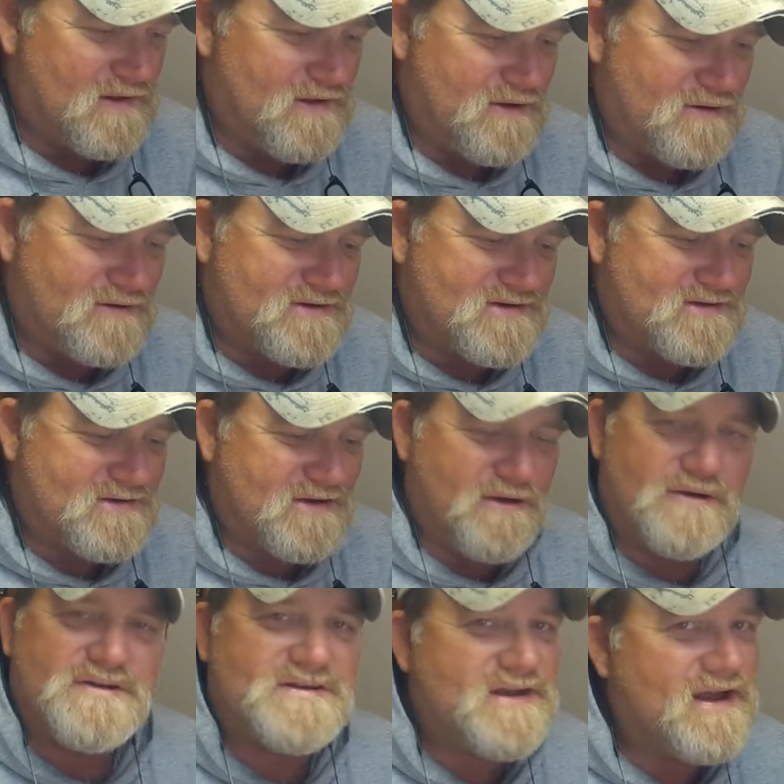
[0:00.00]
You're
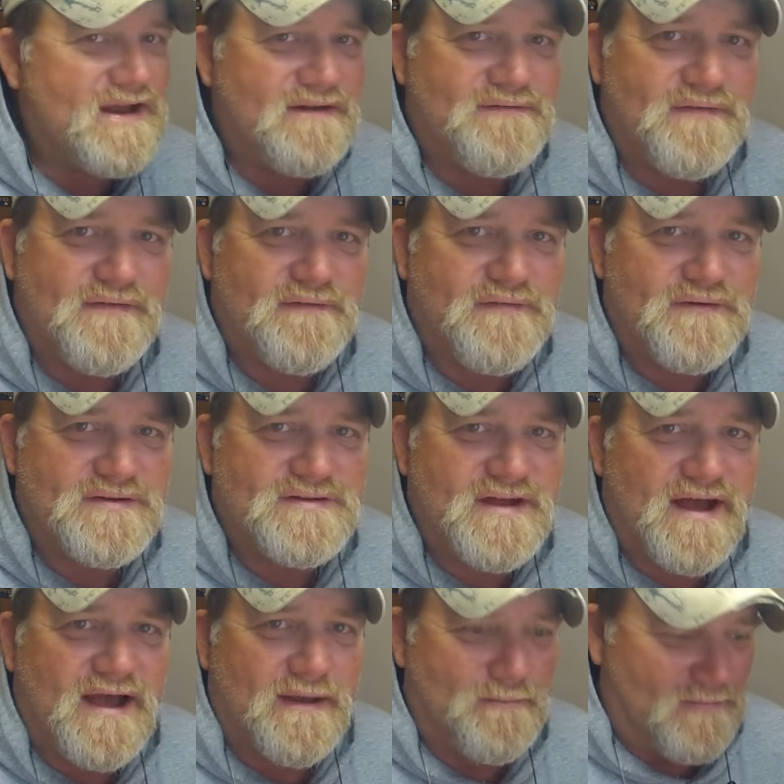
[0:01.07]
seeing it for the first
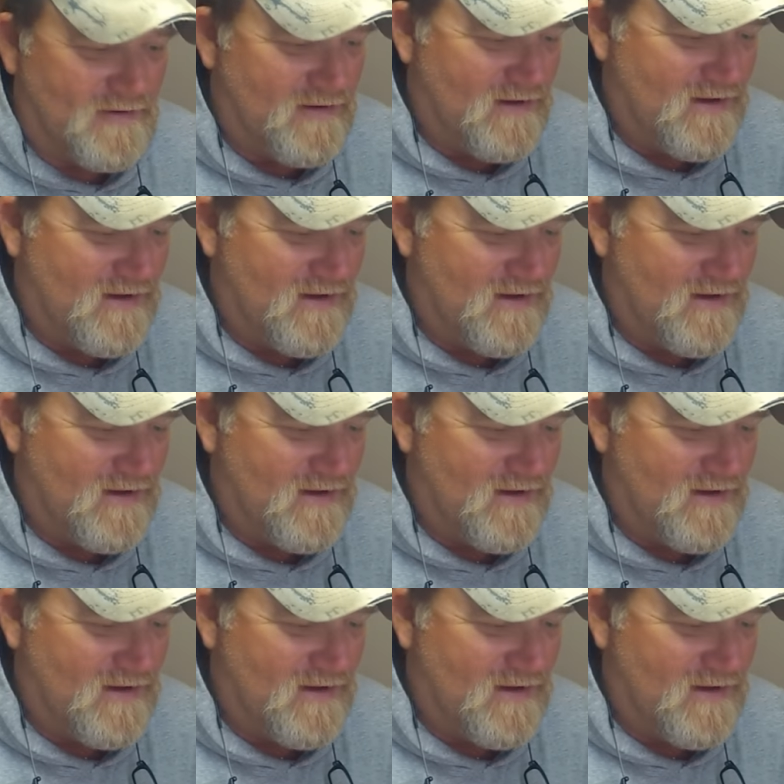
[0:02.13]
time.